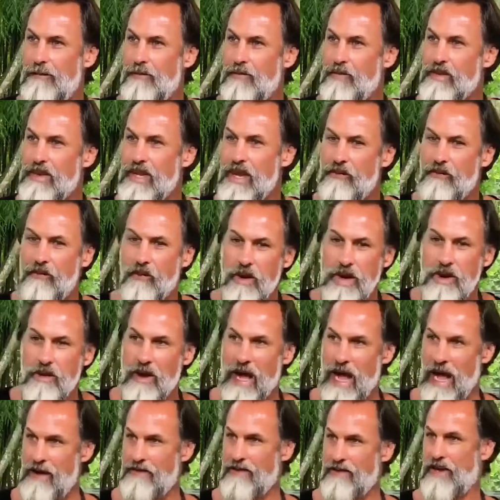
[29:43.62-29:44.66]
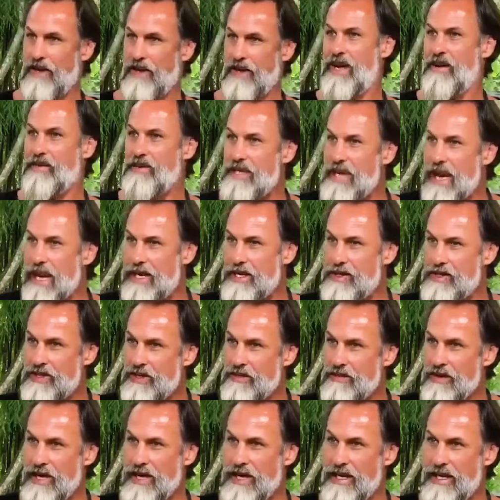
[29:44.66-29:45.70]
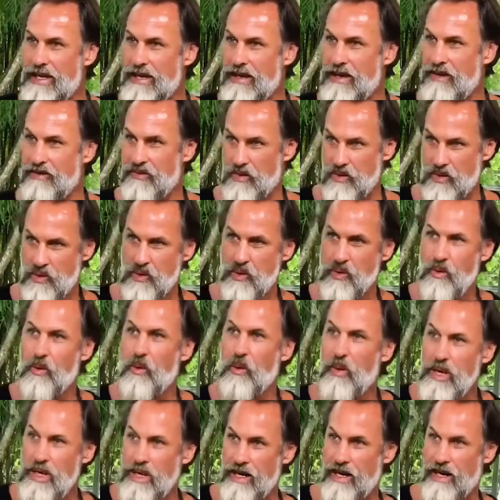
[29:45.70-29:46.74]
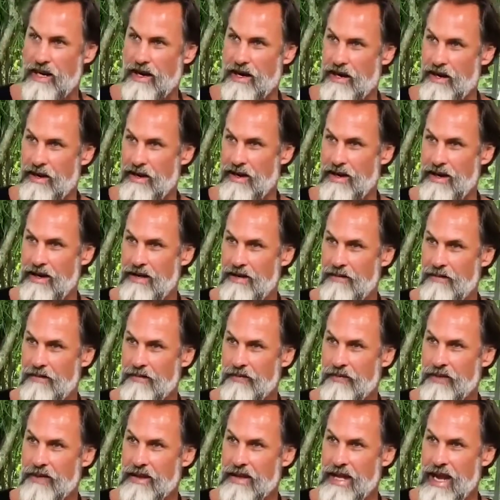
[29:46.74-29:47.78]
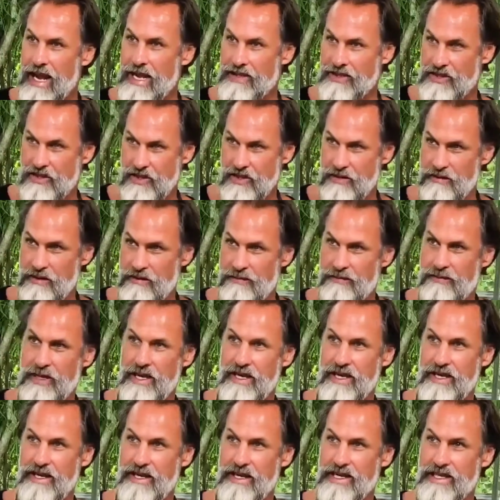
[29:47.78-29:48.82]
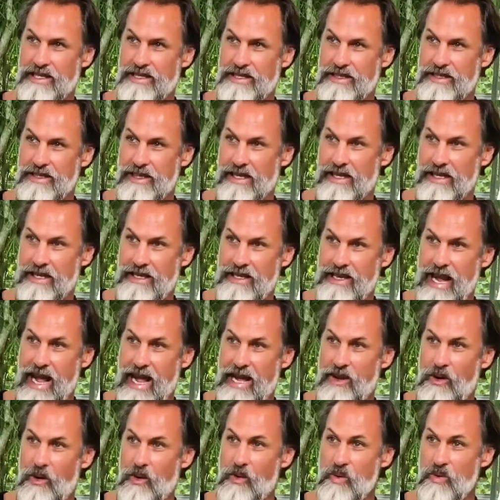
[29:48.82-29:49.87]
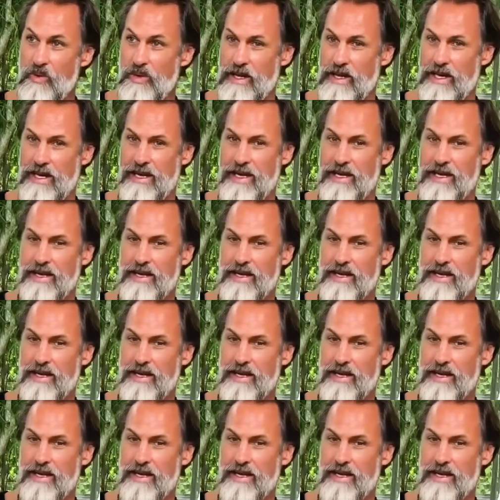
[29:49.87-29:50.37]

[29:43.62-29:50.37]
if we don't have our foundation right of who we are as human beings, not only,